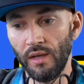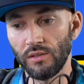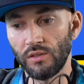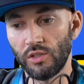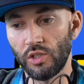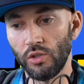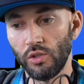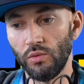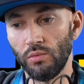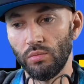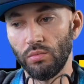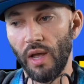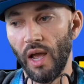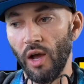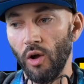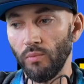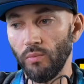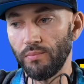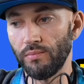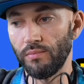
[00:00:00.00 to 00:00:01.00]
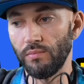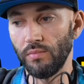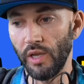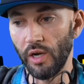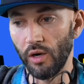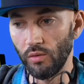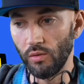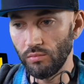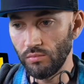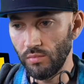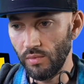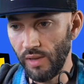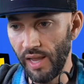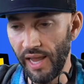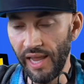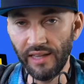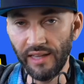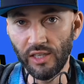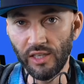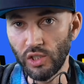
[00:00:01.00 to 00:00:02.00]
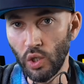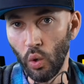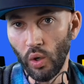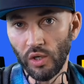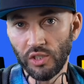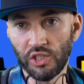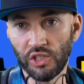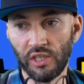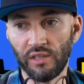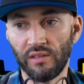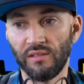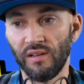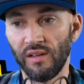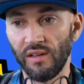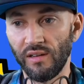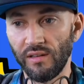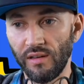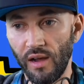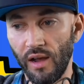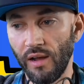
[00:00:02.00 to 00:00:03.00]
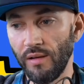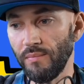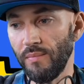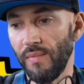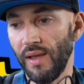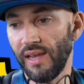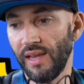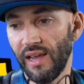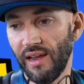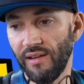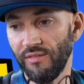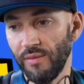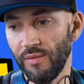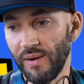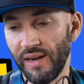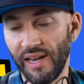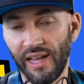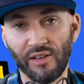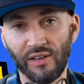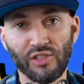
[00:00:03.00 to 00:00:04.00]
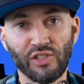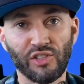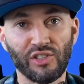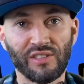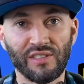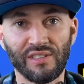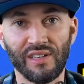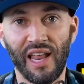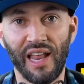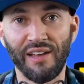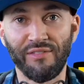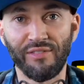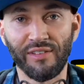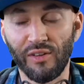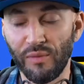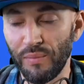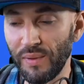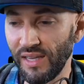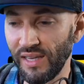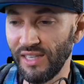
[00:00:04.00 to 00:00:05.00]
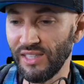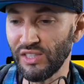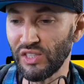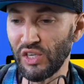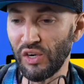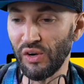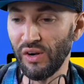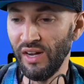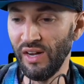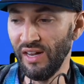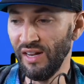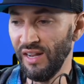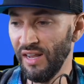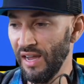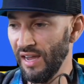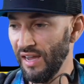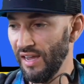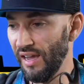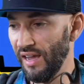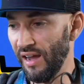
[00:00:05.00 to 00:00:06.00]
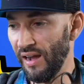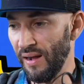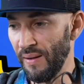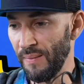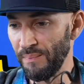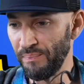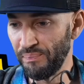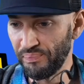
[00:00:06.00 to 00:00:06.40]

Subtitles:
to help, you know, hand the torch and make everybody else's life a little bit easier. um